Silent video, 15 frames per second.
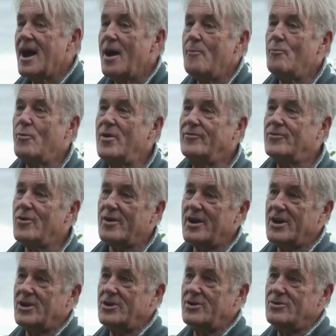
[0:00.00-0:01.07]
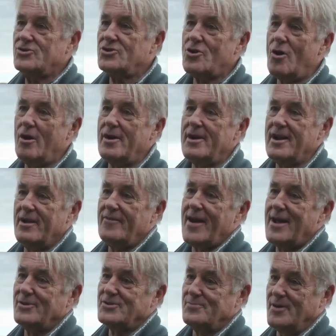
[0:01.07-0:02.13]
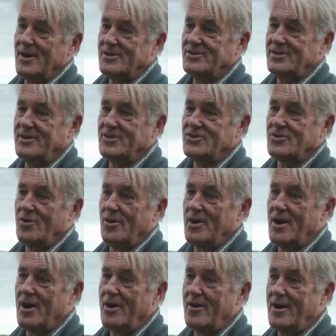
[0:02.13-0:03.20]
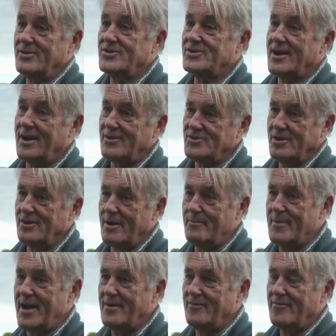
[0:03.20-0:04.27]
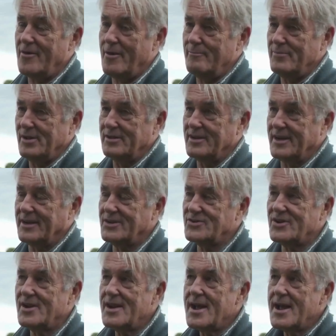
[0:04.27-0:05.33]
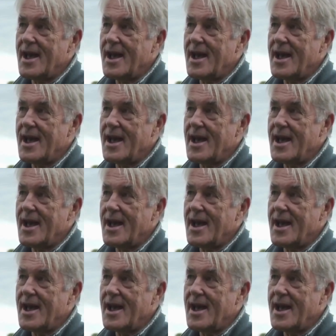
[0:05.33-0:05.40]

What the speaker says: And we've got a huge colony of house martins on our oast house in our main farm buildings.